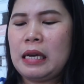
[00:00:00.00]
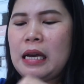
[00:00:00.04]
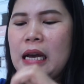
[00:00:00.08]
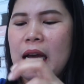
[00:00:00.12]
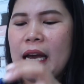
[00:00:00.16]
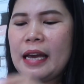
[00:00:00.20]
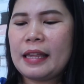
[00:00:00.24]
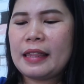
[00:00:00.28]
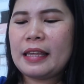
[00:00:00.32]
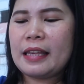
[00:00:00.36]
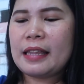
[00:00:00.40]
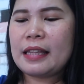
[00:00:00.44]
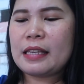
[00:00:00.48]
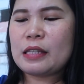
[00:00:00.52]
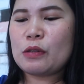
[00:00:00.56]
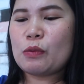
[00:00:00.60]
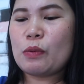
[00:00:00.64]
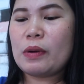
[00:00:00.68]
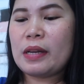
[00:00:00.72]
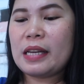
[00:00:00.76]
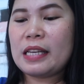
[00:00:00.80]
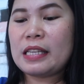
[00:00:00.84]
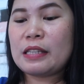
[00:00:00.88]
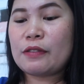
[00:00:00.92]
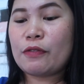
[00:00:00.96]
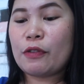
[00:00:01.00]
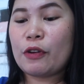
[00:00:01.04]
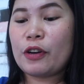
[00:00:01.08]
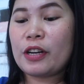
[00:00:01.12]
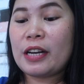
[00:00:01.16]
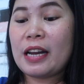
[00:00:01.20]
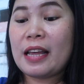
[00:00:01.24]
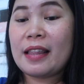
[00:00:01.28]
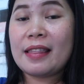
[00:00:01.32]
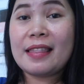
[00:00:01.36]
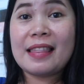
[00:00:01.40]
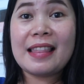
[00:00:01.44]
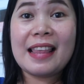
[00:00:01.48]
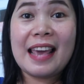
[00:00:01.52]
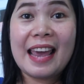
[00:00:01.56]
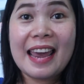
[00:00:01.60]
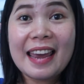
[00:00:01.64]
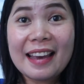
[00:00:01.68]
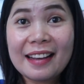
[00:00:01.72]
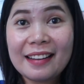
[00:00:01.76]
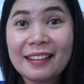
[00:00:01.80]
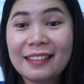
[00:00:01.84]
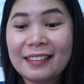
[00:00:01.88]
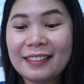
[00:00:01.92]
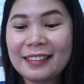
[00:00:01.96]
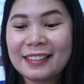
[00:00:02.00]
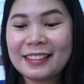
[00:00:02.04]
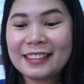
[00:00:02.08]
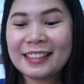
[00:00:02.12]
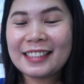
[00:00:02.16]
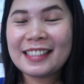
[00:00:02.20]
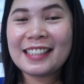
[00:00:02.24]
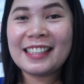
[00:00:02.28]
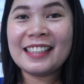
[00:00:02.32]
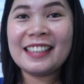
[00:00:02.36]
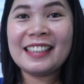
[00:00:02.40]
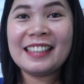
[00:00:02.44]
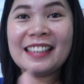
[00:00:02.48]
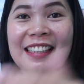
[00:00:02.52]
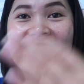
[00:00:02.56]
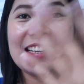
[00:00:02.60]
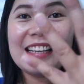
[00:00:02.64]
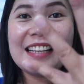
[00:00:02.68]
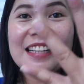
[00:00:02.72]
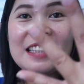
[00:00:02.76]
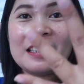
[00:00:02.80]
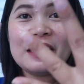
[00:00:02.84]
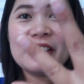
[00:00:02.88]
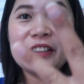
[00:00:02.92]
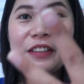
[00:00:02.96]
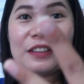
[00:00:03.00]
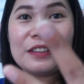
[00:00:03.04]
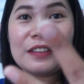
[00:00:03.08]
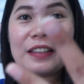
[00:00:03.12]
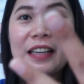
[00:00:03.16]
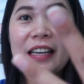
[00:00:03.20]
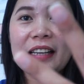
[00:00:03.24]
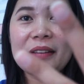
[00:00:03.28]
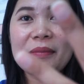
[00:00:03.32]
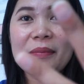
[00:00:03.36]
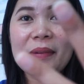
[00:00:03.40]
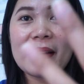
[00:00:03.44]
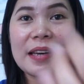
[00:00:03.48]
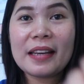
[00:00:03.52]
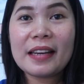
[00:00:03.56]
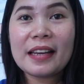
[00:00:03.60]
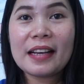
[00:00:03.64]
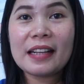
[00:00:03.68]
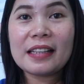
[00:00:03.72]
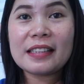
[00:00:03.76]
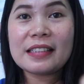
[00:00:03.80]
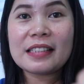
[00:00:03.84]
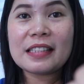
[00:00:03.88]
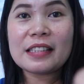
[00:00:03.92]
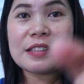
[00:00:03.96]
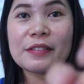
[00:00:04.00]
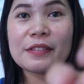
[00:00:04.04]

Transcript: I think this one is for the nails. Look at my nails, it's